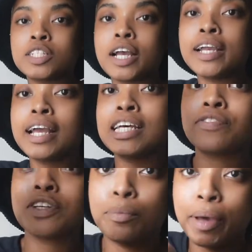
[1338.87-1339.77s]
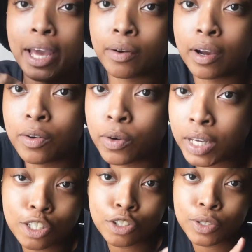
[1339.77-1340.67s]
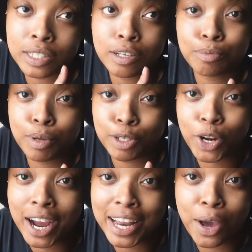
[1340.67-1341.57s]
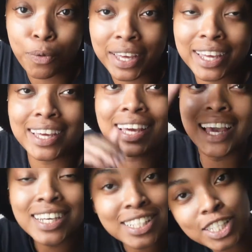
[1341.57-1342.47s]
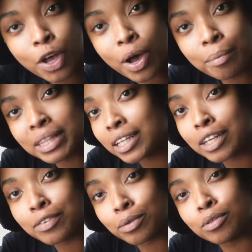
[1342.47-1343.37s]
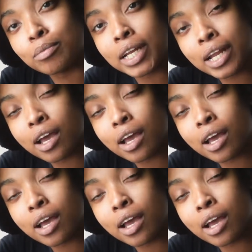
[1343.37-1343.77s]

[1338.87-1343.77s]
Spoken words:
sorry guys for the background noise. I told you guys I was blow drying that wig, so I'm in the living room right